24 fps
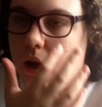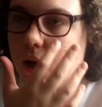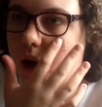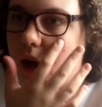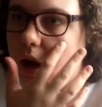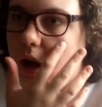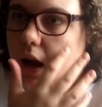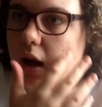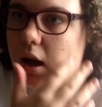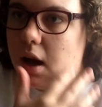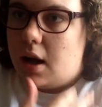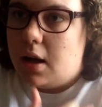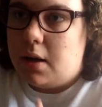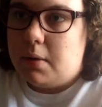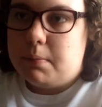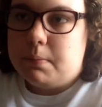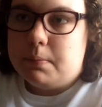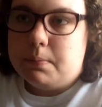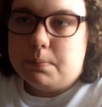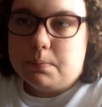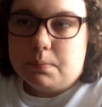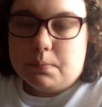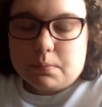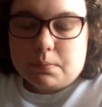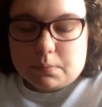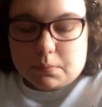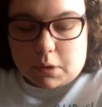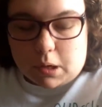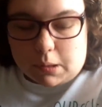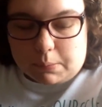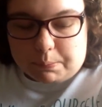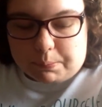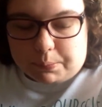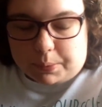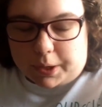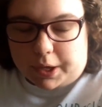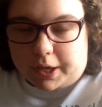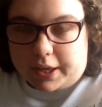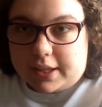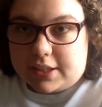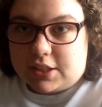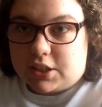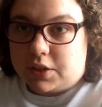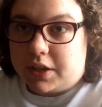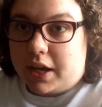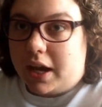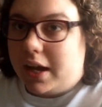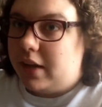But
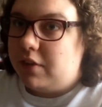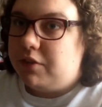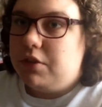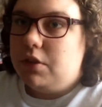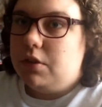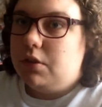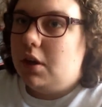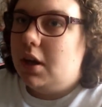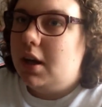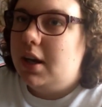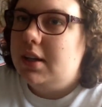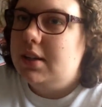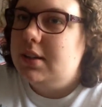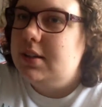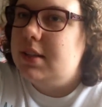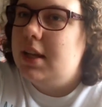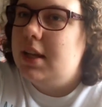so yeah, if you guys